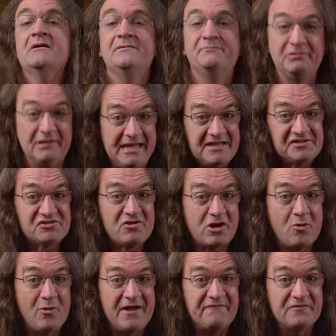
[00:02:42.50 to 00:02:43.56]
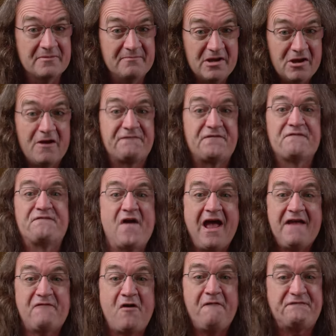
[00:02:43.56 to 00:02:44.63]
Please look away from the mirror for
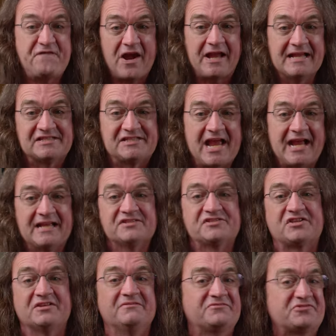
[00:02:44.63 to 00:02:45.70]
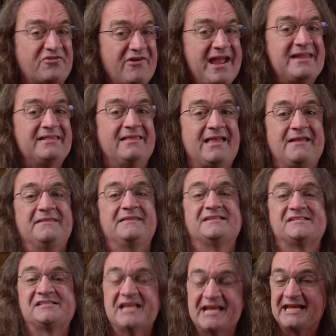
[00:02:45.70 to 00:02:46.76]
five whole fucking seconds and try and let
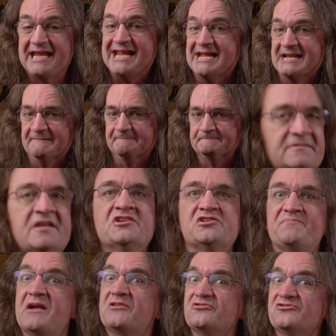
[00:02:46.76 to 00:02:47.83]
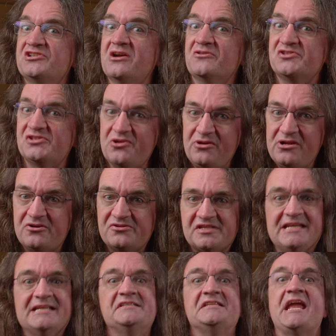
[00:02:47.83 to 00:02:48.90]
this sink in. Spectre Sound Studios
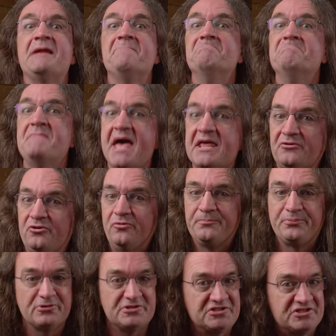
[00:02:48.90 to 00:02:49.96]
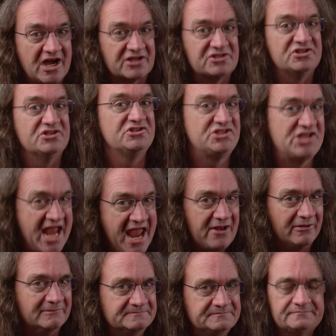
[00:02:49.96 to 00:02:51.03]
is a metal production channel.